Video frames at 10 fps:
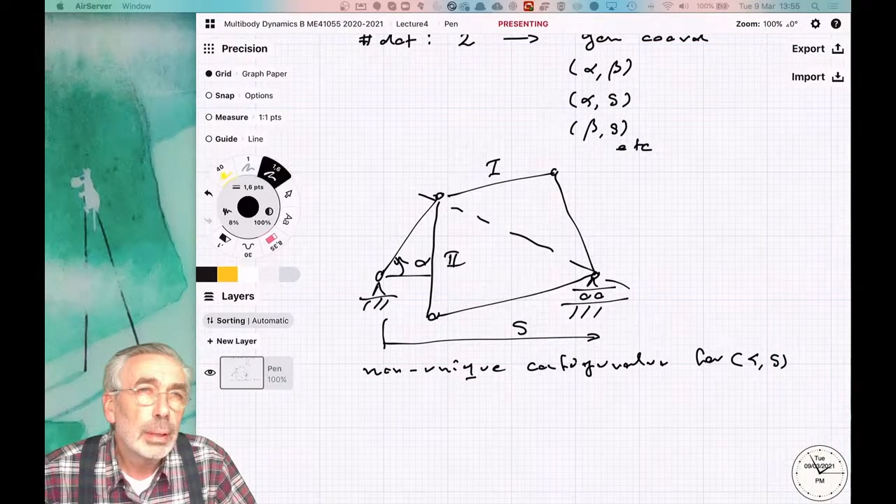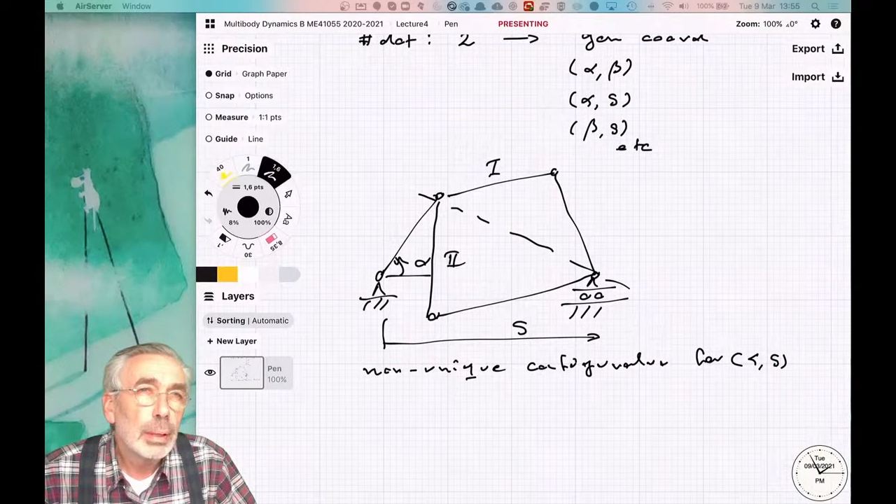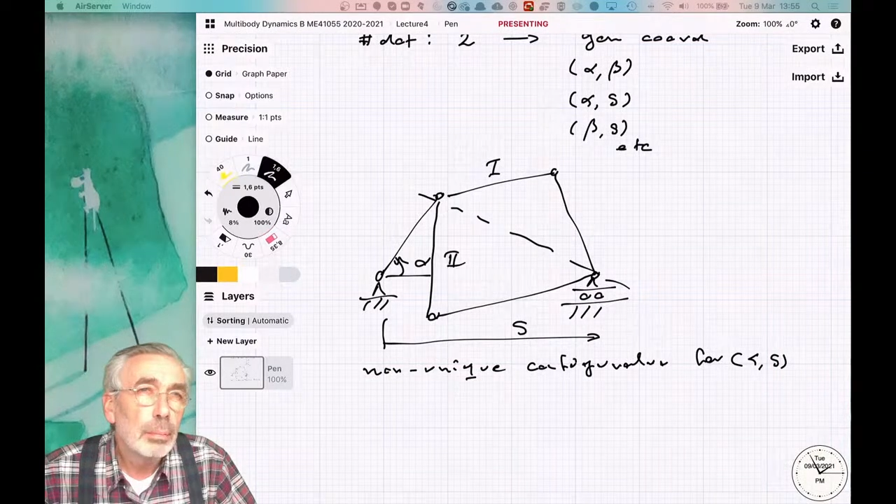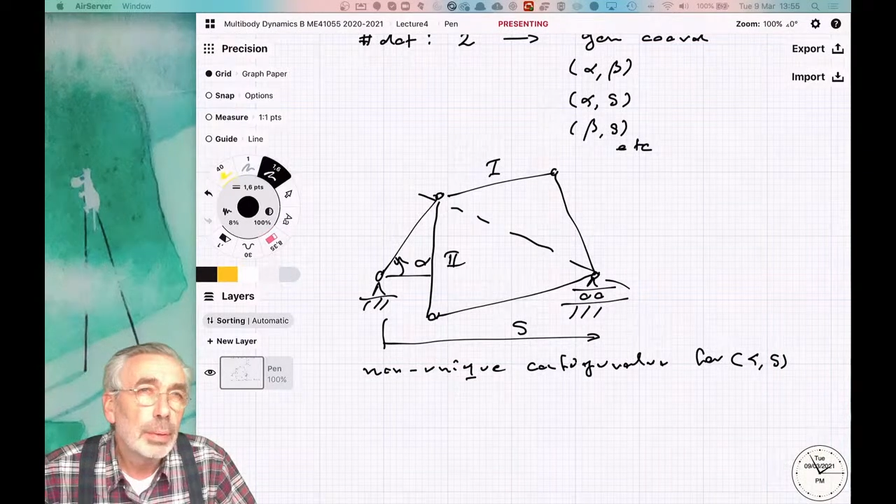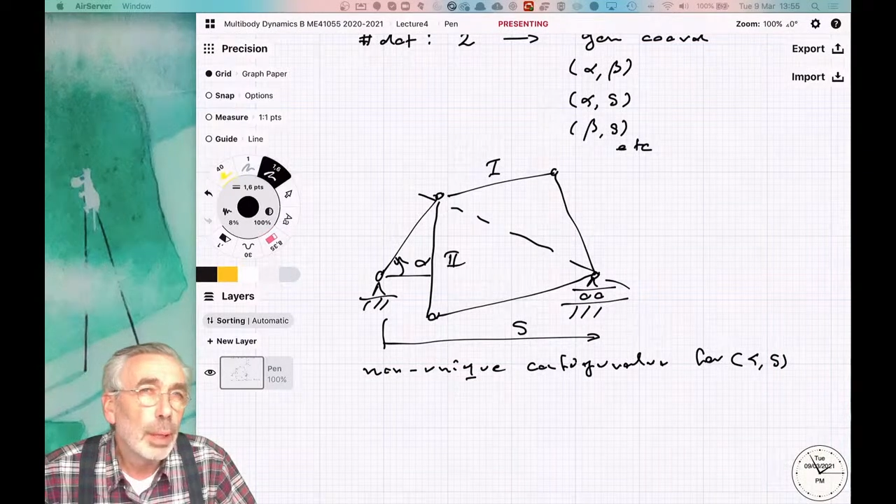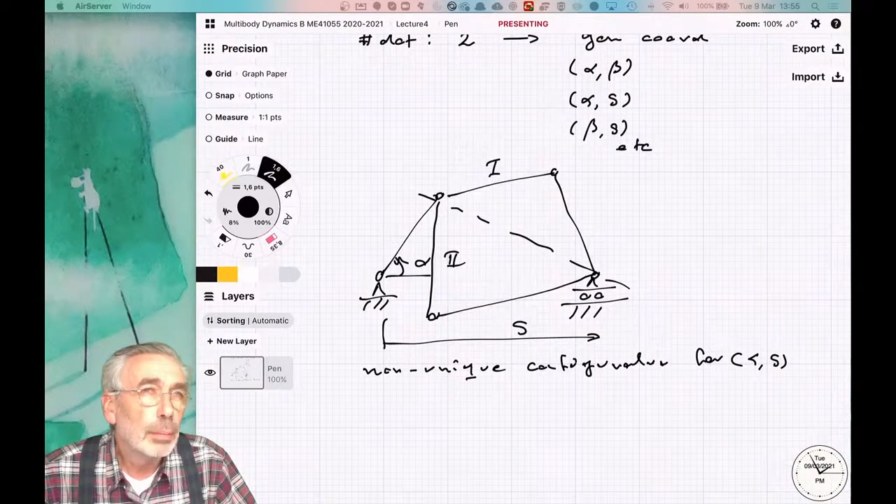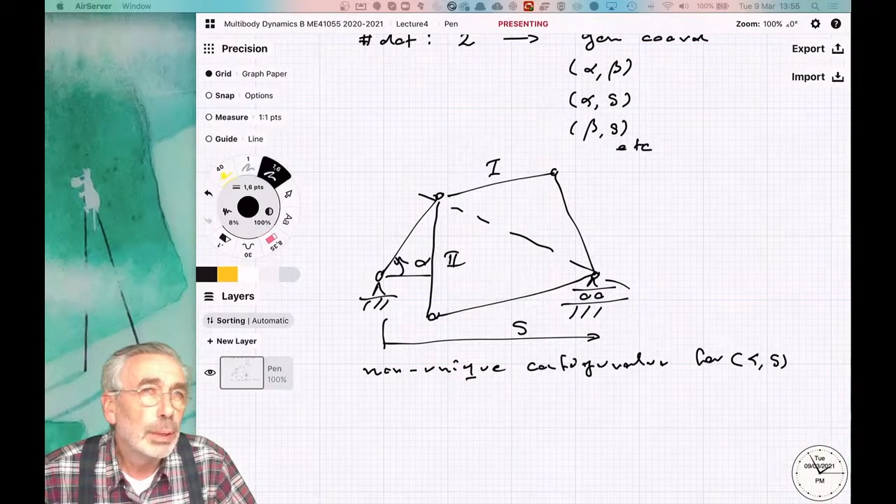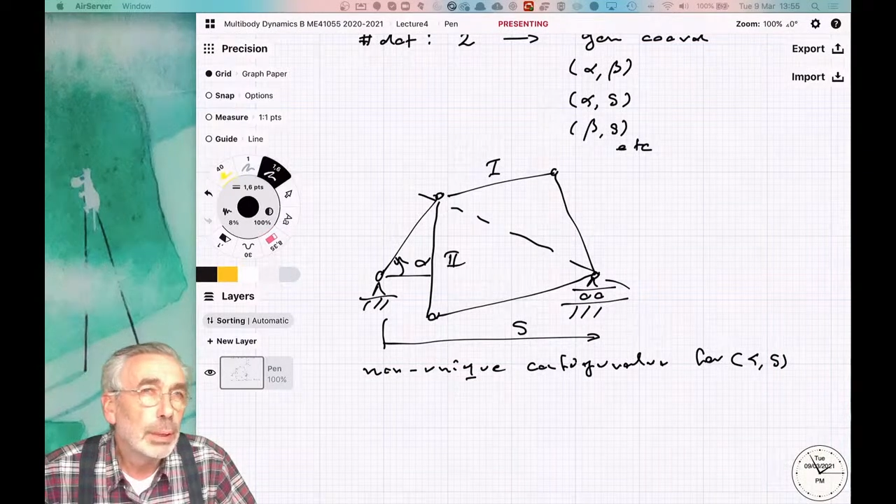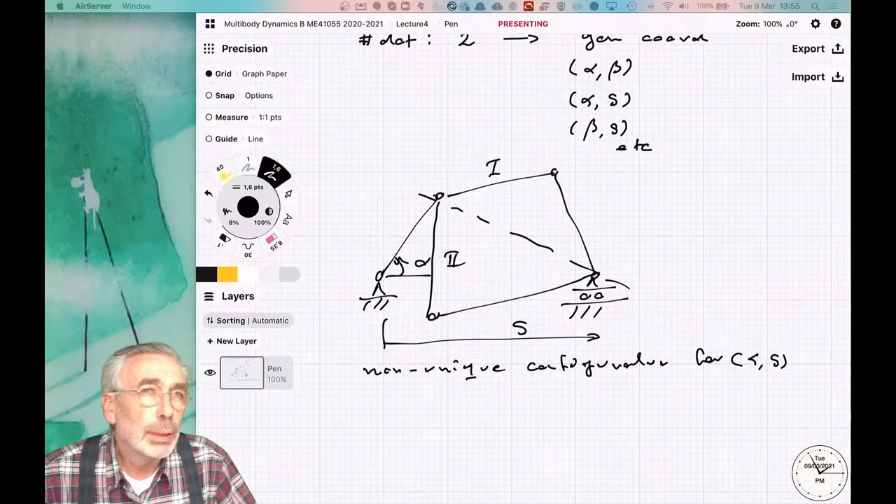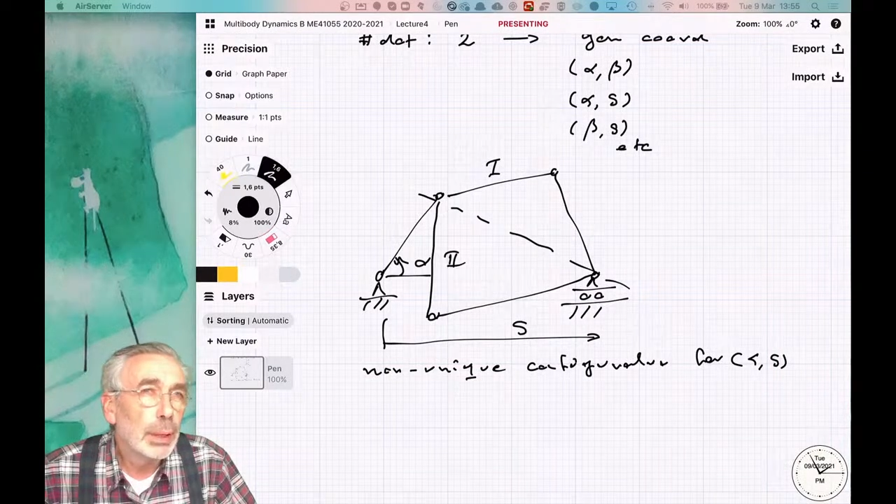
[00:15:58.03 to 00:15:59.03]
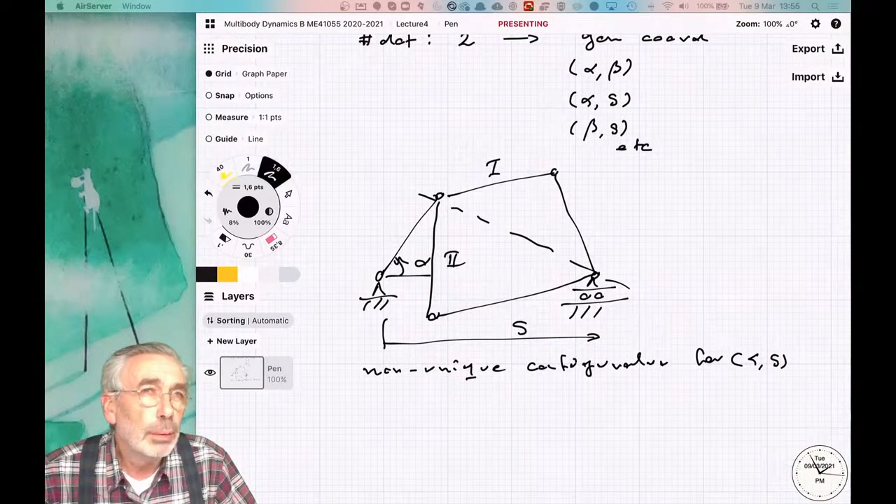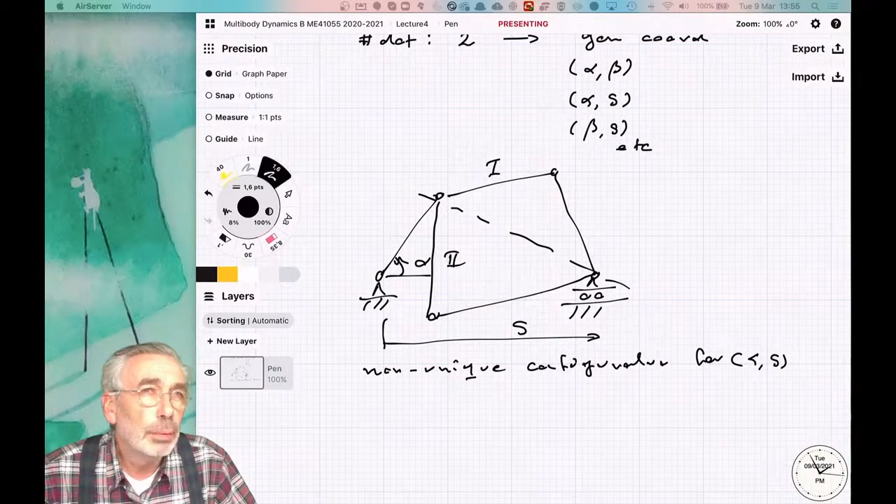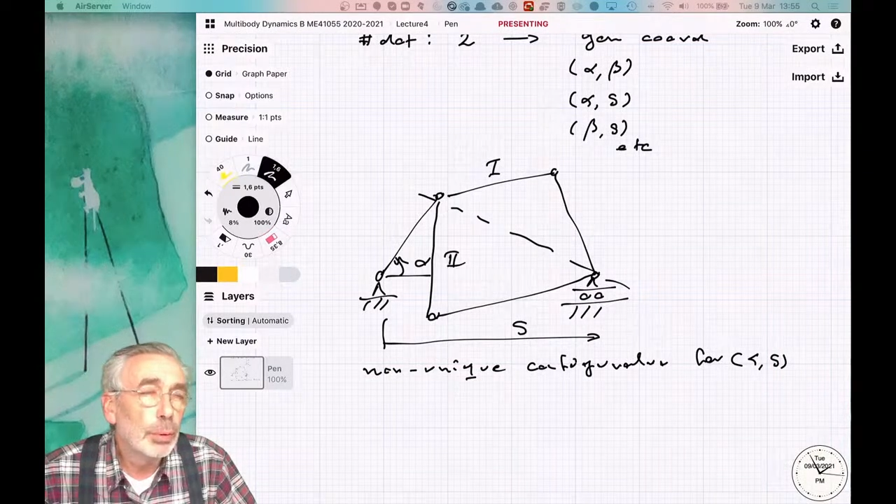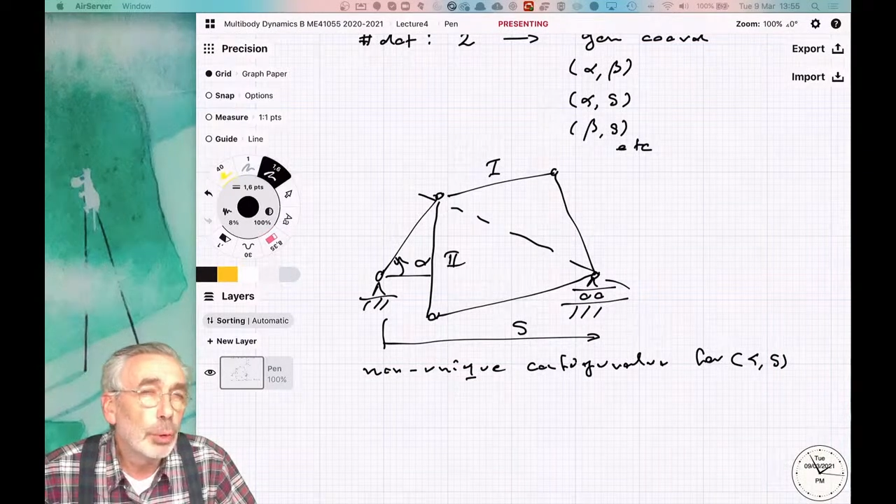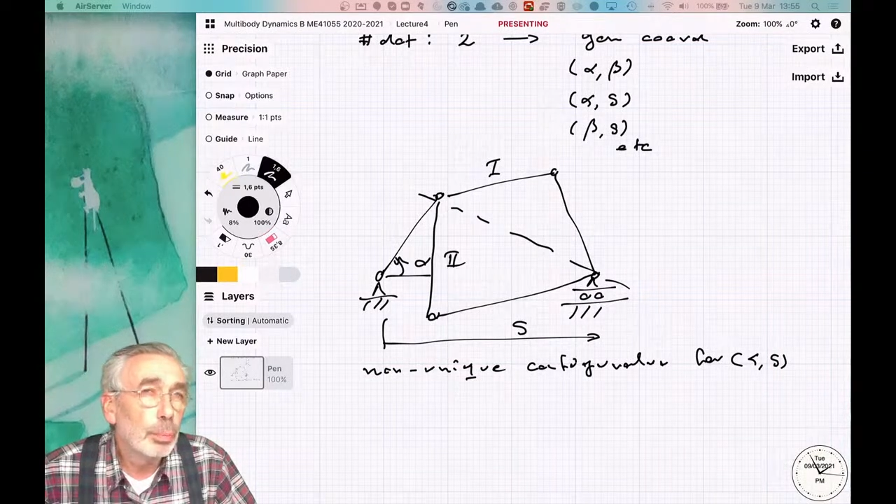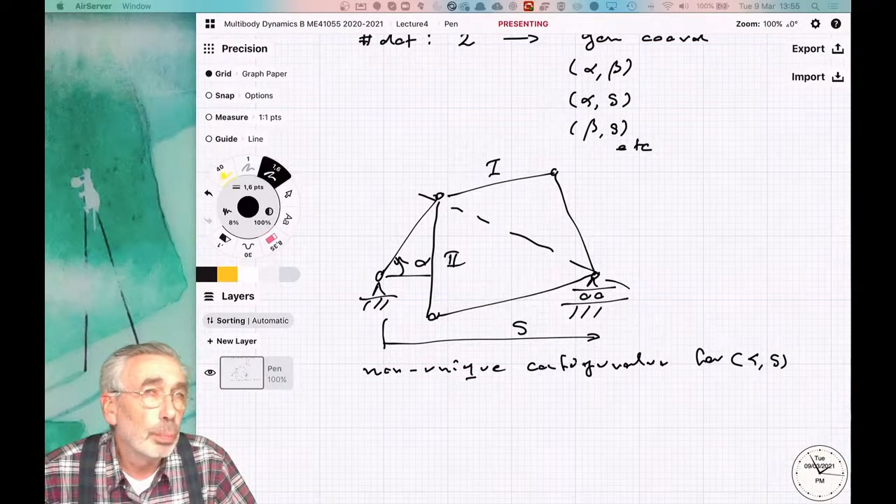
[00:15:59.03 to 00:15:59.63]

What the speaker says: Sometimes it's even not